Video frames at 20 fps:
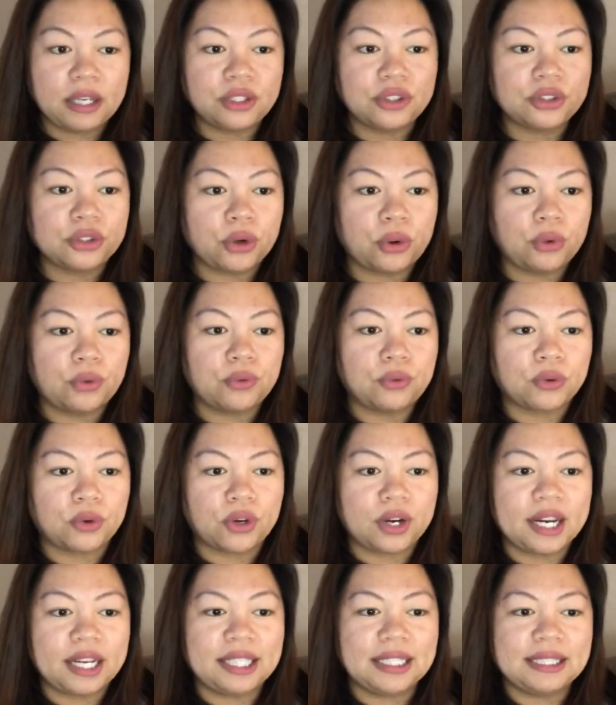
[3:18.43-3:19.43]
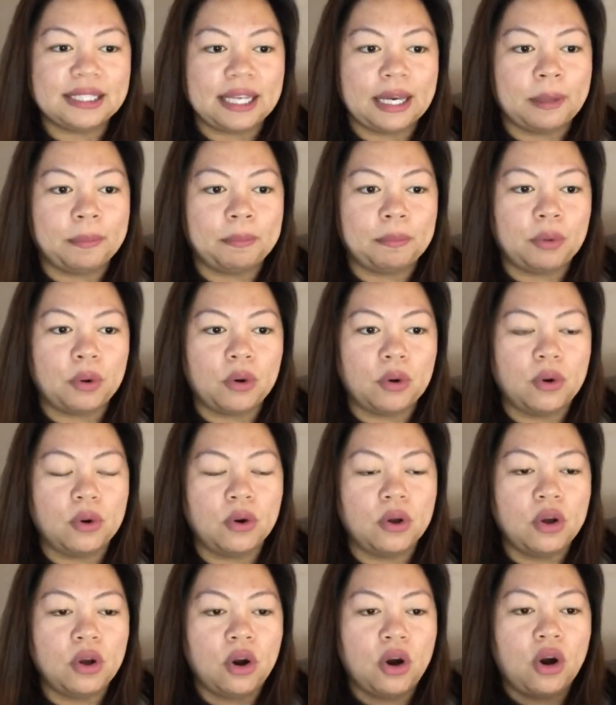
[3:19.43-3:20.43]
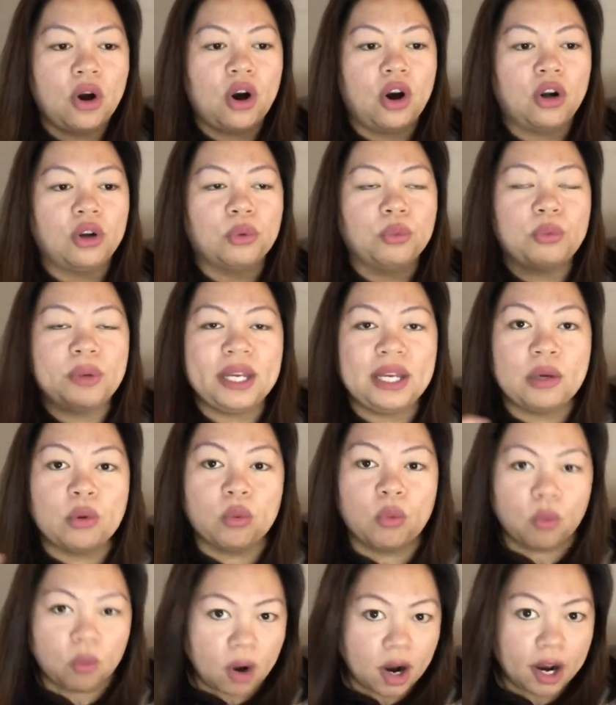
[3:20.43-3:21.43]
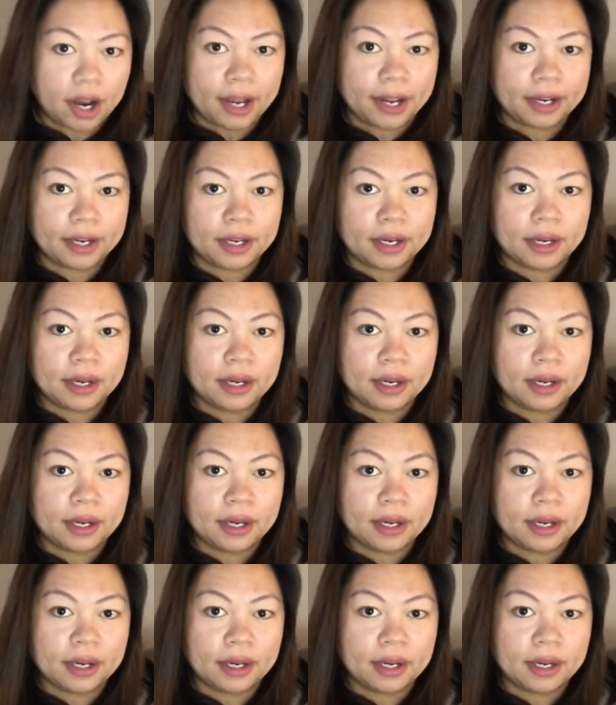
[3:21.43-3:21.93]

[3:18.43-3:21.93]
So for example, on week one,